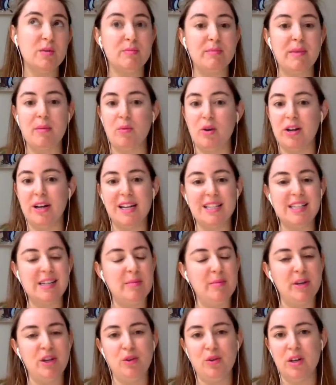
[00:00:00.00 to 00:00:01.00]
with memoir and essay,
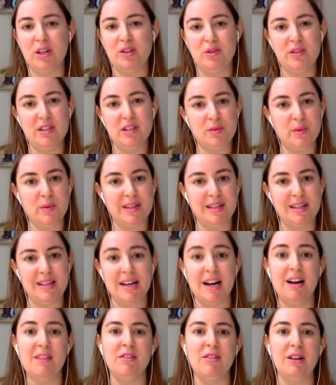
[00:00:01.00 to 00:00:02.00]
but you could do this with a
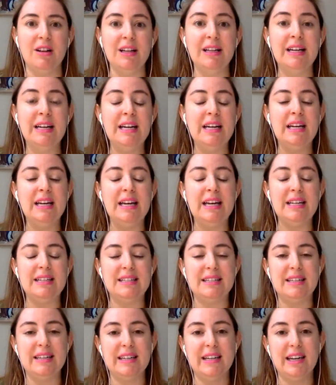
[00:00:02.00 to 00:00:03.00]
novel, is to